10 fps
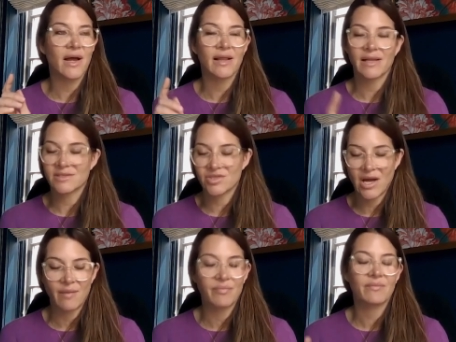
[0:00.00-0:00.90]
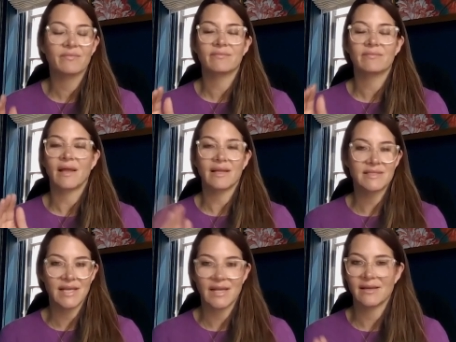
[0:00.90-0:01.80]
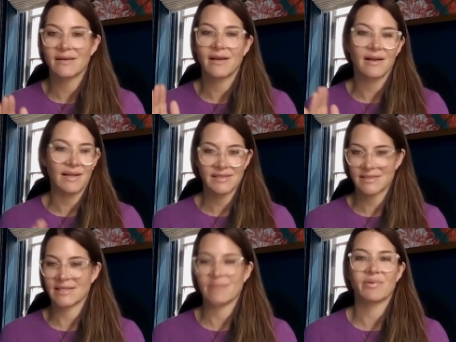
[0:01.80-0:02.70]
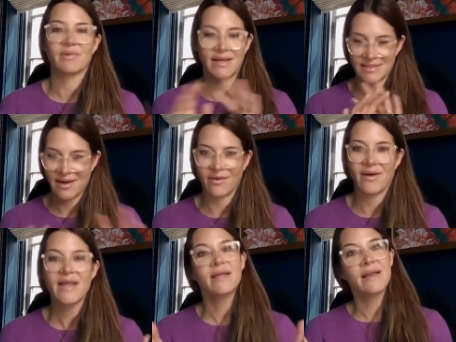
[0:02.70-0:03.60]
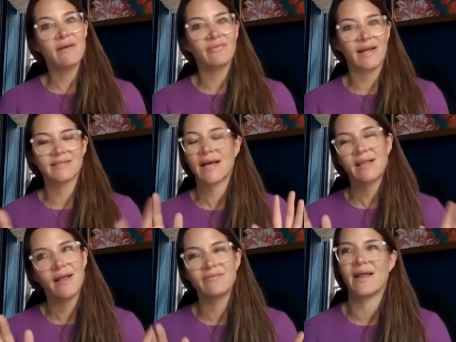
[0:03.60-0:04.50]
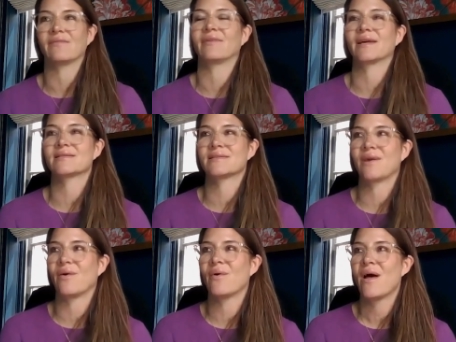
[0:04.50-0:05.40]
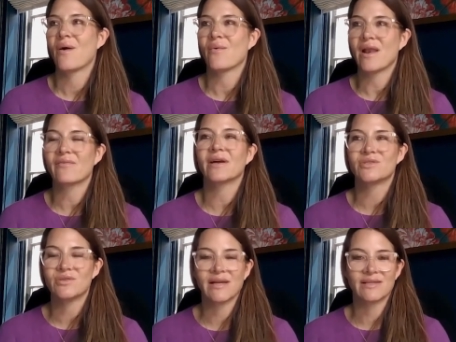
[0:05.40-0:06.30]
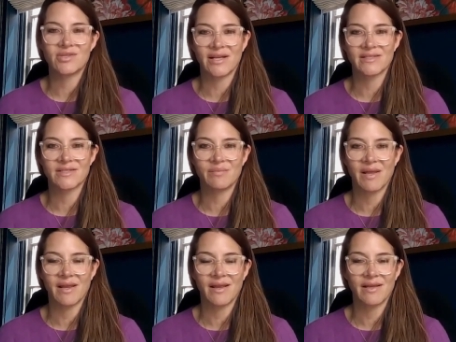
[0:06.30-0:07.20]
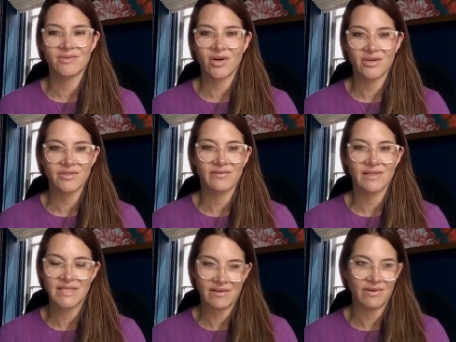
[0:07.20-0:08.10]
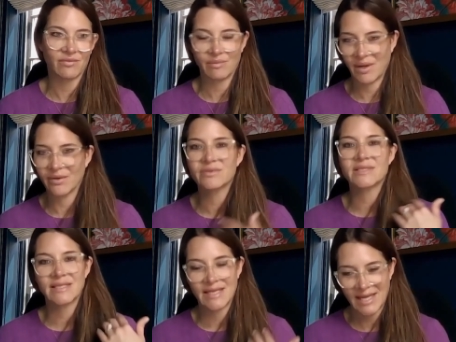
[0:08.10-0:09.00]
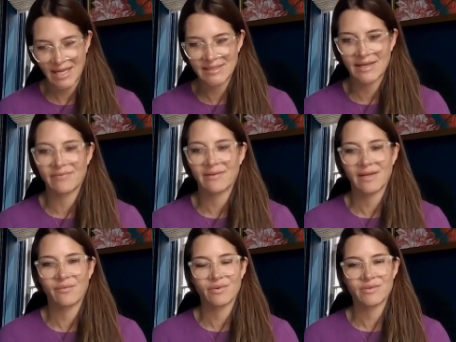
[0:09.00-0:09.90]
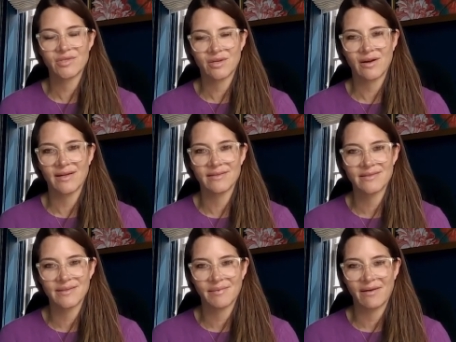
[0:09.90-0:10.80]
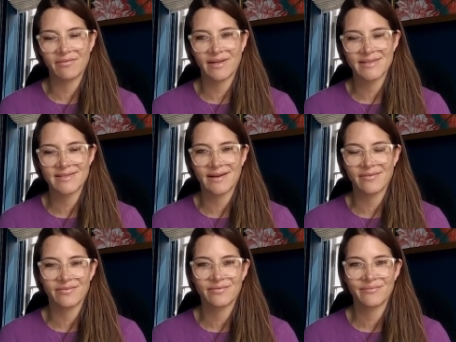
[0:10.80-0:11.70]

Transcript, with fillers: I like to shop. I like to eat and I like to sleep. That's how. And then Netflix. I love Netflix. So whenever I do get a chance to be in charge of the TV remote, I definitely will turn on some Netflix stuff.